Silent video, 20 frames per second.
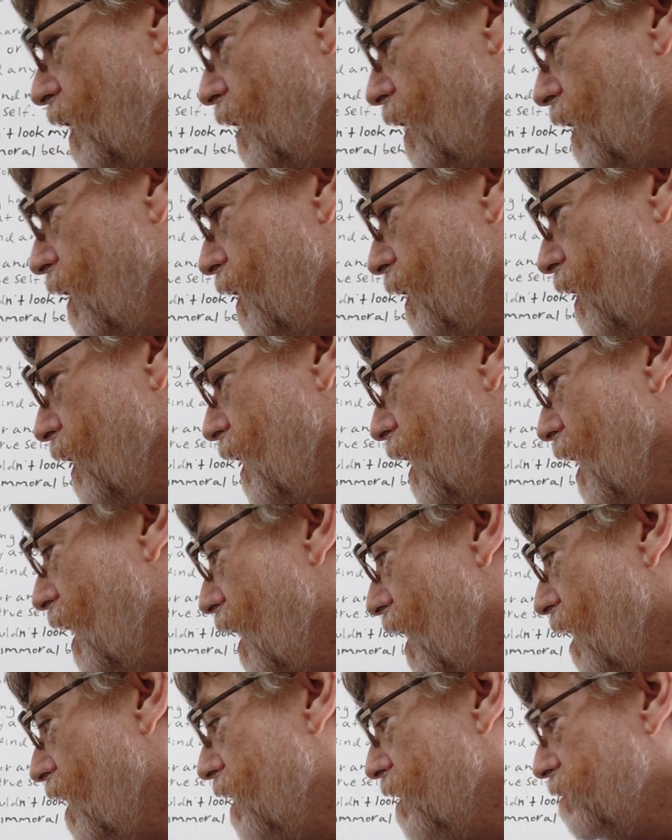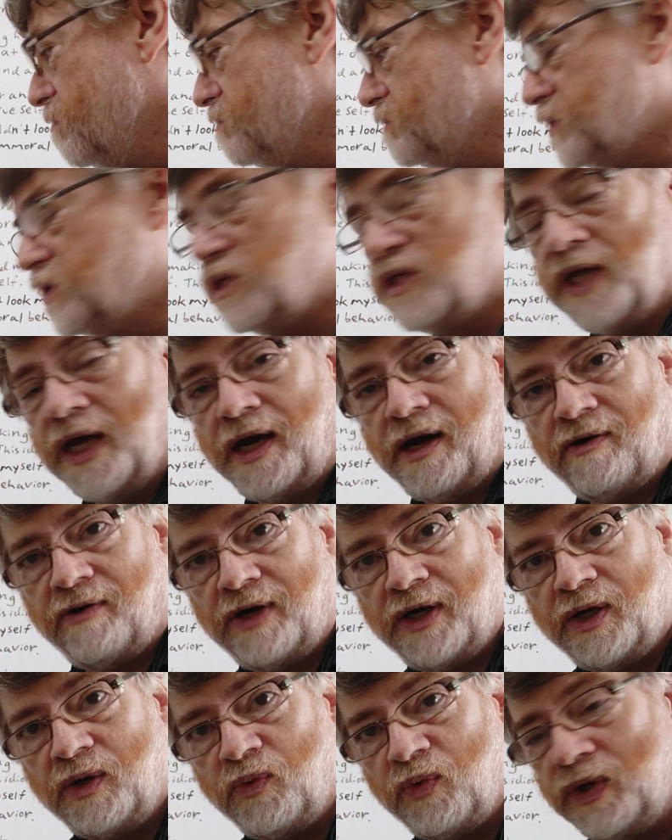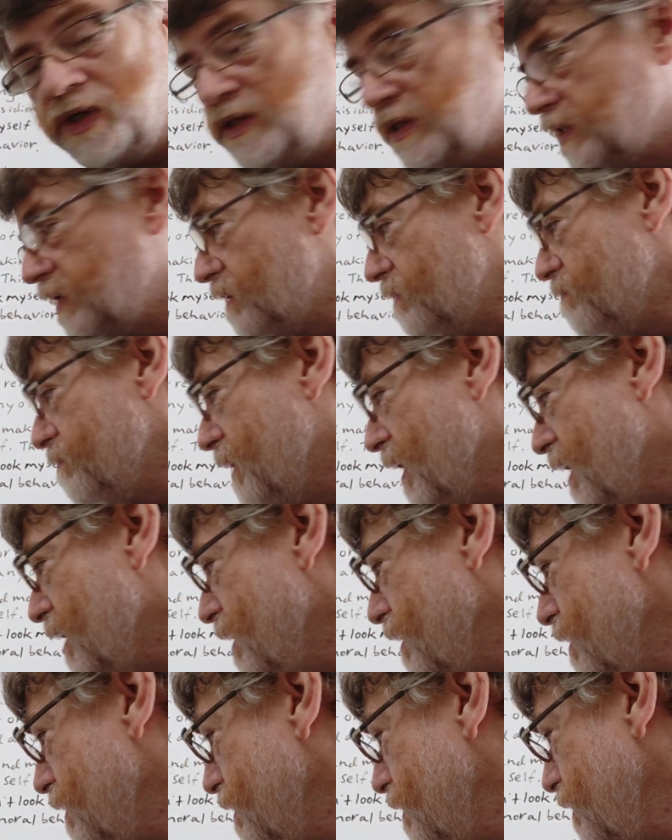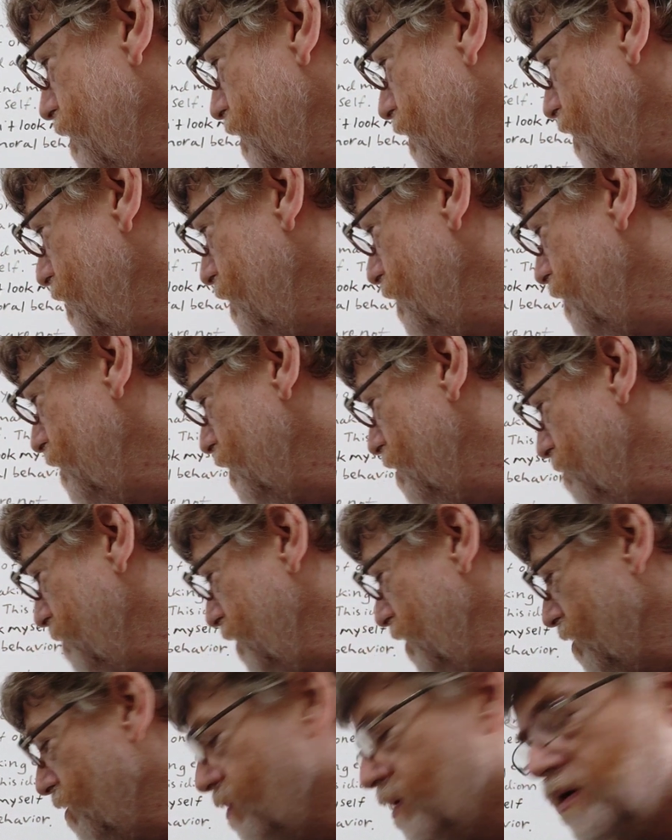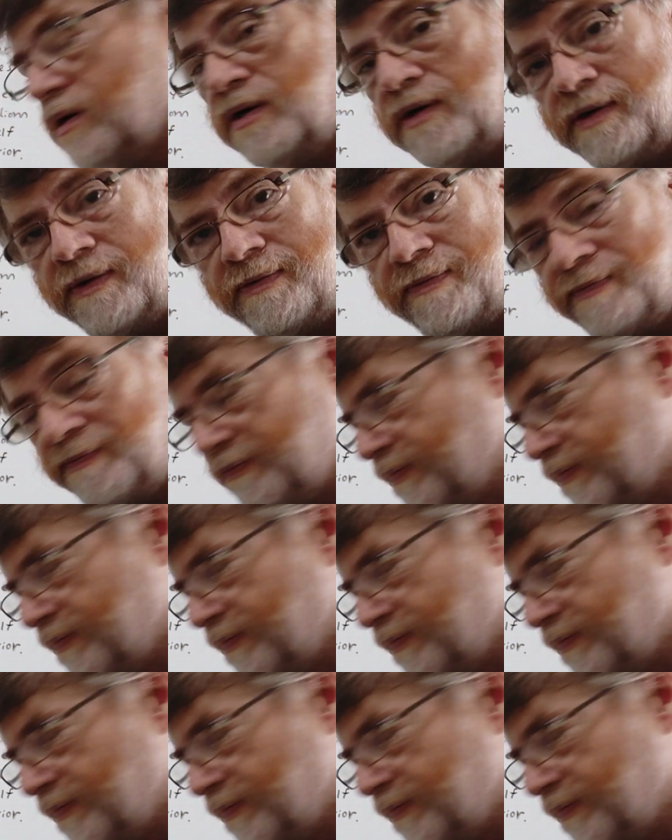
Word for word: uh, I'm staring with the man in the mirror.